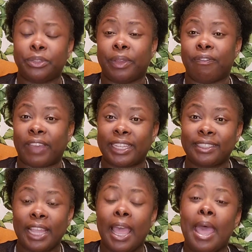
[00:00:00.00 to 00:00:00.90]
to
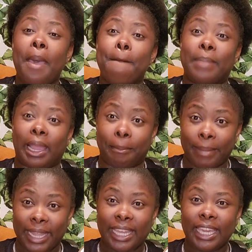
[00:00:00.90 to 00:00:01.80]
invest my
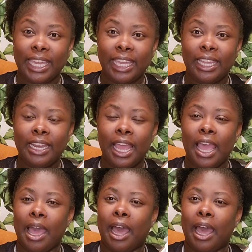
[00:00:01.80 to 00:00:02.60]
money in